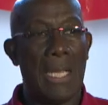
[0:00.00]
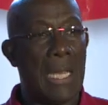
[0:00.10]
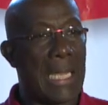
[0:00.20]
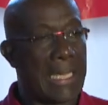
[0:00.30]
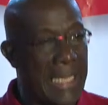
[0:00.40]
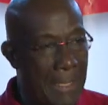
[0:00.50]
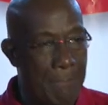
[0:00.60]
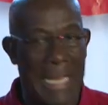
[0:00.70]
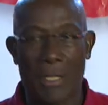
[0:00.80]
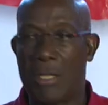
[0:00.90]
Again
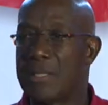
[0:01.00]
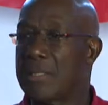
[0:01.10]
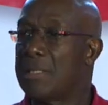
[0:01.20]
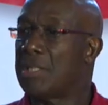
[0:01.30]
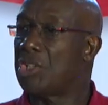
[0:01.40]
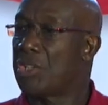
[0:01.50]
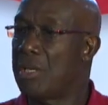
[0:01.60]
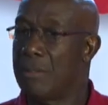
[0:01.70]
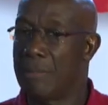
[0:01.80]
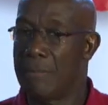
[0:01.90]
by
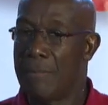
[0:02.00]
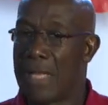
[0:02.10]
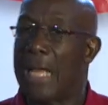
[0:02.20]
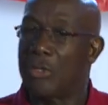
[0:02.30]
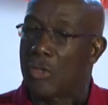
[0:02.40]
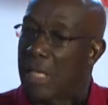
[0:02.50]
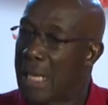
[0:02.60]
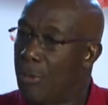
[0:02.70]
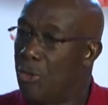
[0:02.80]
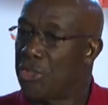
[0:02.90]
consultation and
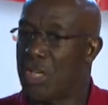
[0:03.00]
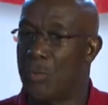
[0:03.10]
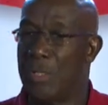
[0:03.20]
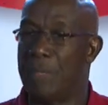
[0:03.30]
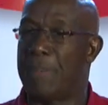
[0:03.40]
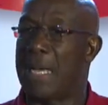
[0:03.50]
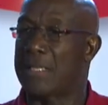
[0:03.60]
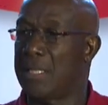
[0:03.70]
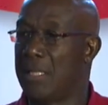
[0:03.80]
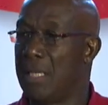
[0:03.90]
collaboration with the
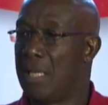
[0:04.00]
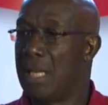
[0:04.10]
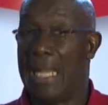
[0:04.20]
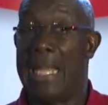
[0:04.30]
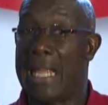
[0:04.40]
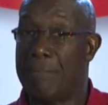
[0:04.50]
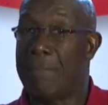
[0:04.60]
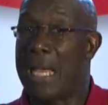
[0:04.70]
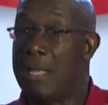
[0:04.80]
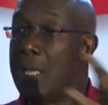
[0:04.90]
party, led by